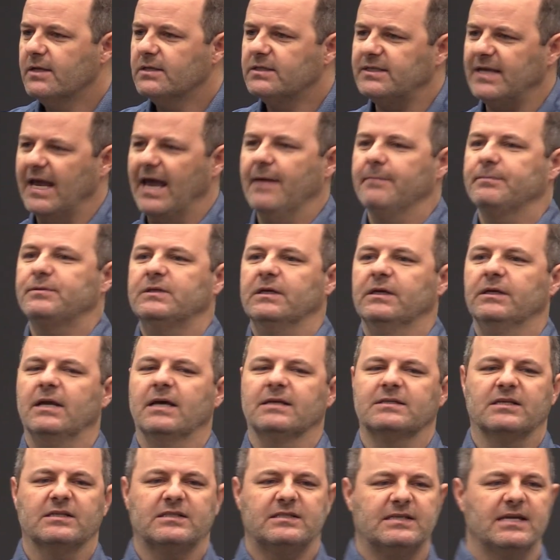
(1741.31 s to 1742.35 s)
Sampson
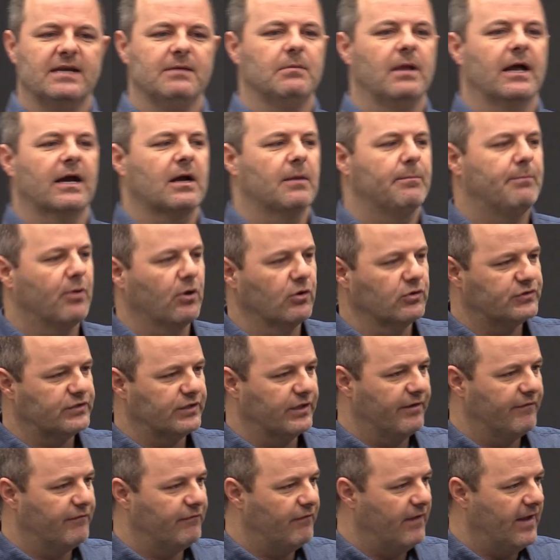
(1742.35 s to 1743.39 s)
doesn't seem like a
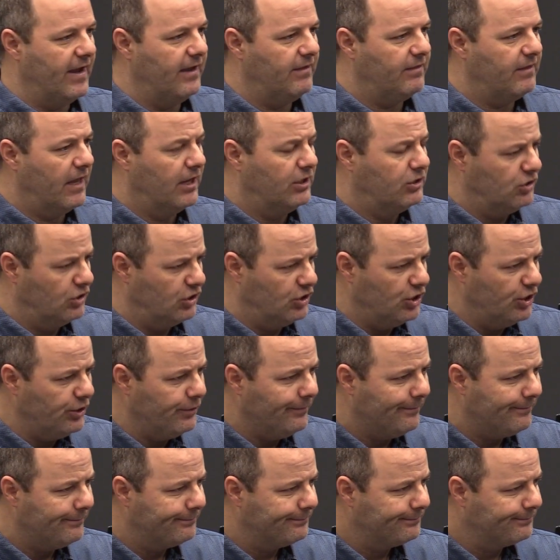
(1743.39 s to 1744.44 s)
person of faith, and do
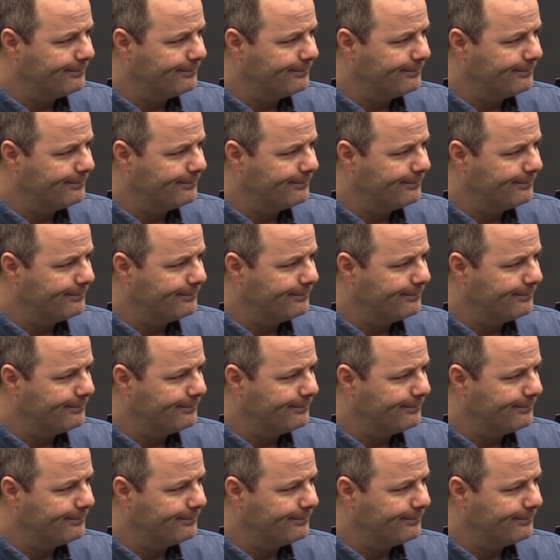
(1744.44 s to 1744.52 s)
you?